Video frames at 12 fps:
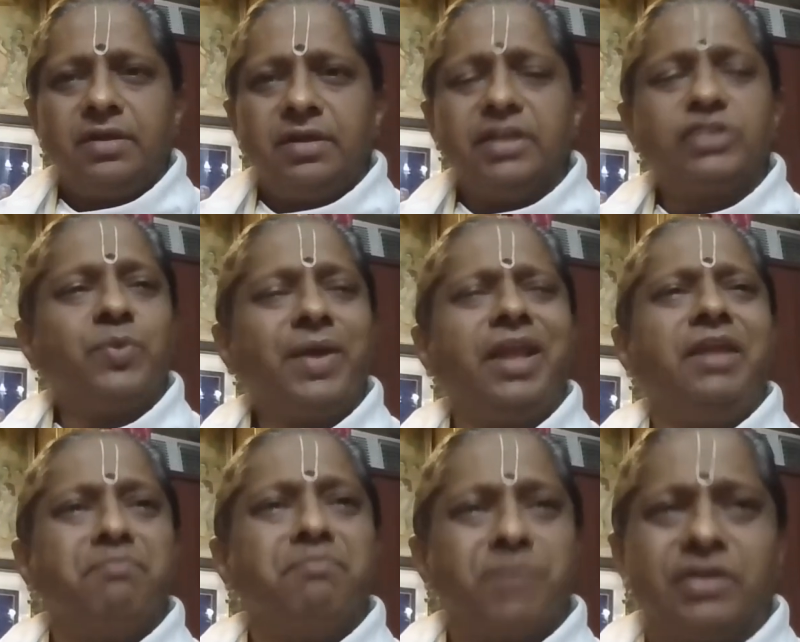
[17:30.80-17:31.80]
It's very
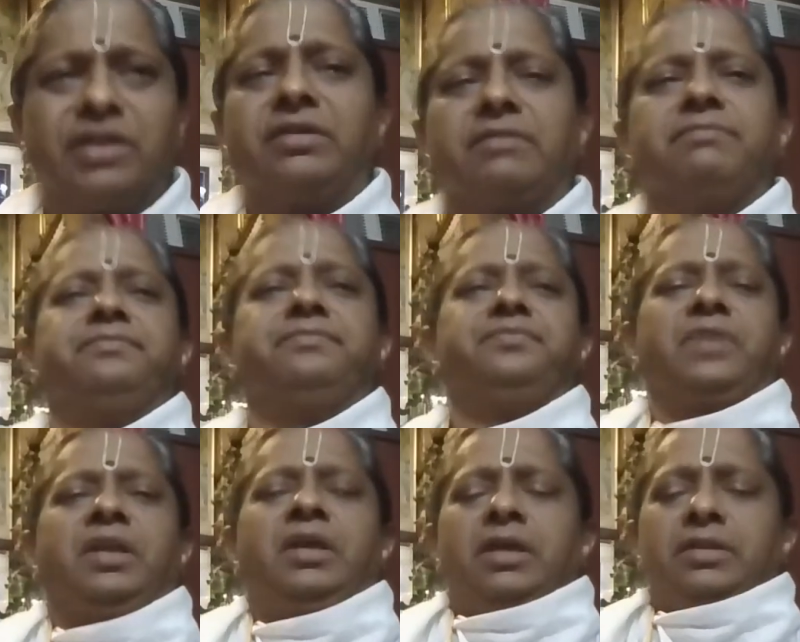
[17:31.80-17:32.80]
important
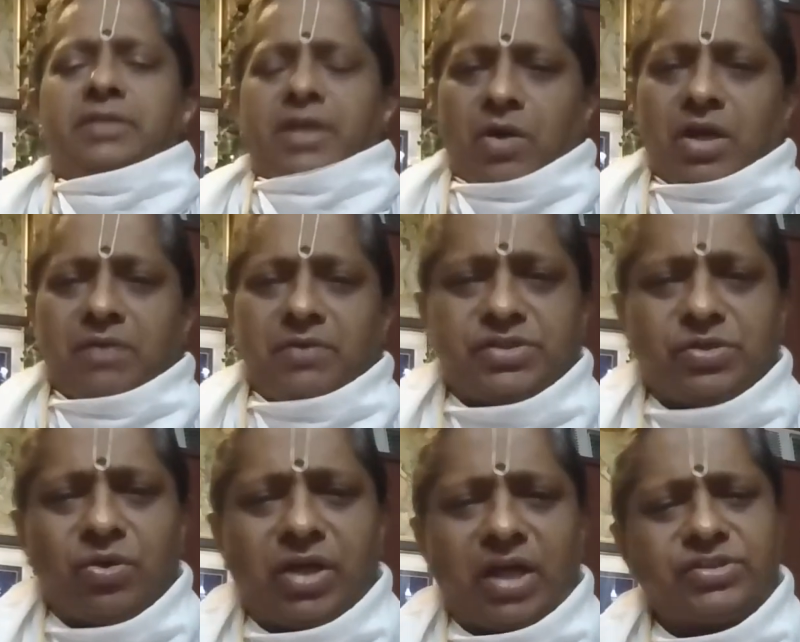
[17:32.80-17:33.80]
that whatever
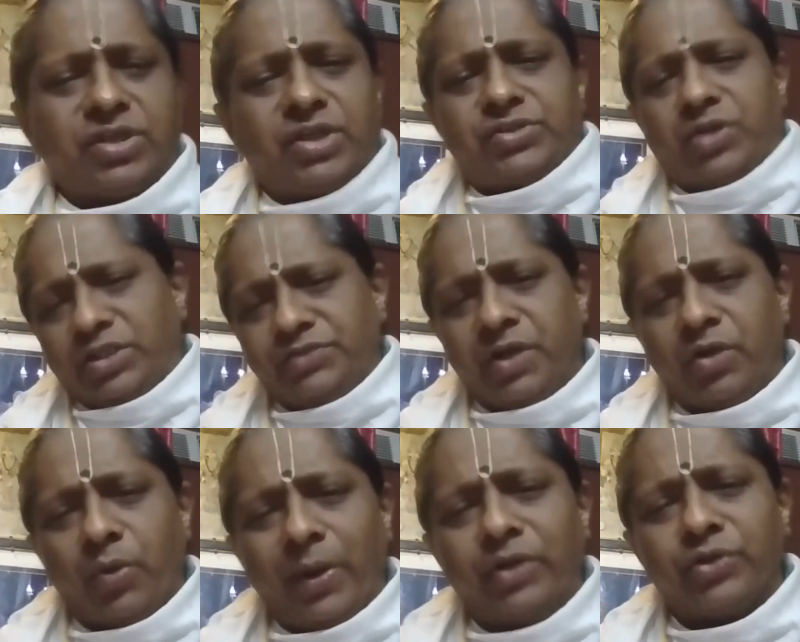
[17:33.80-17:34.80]
slokas or songs we are
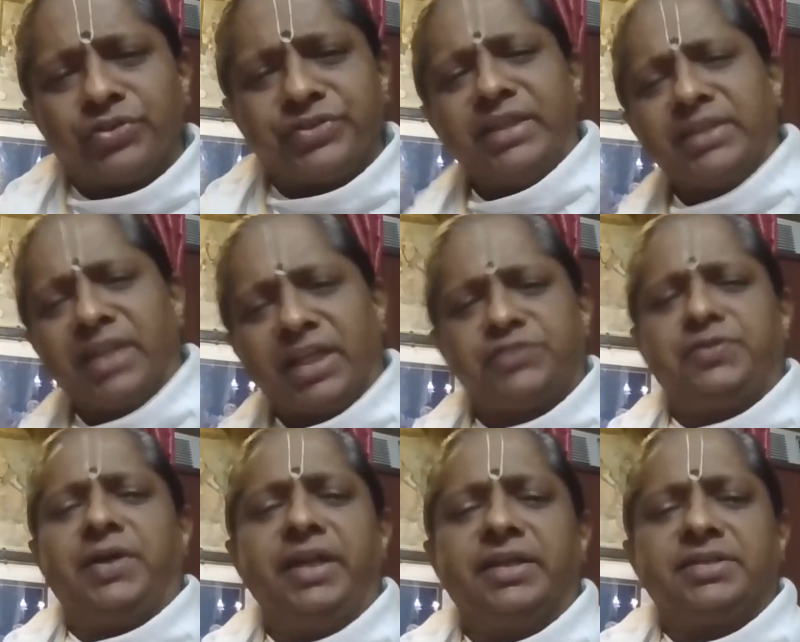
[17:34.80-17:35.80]
going to sing in the next
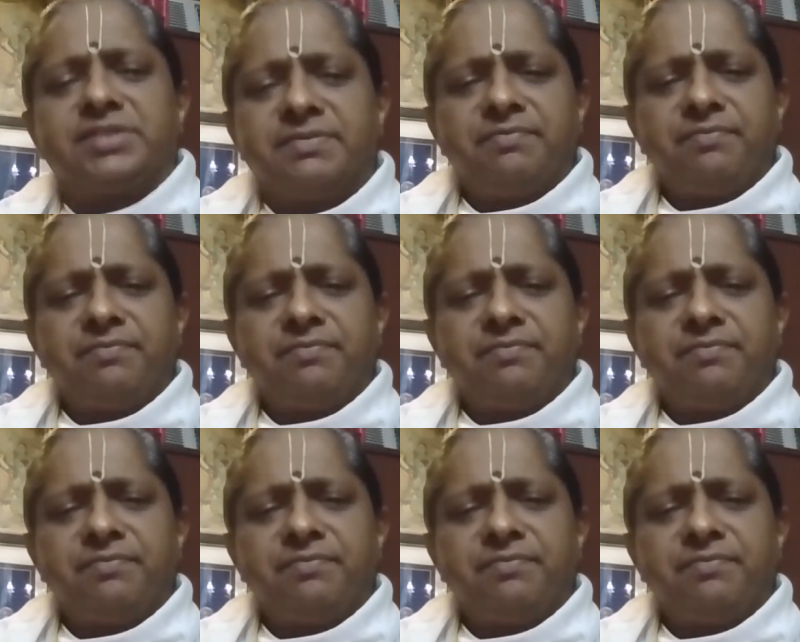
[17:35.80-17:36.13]
5 days,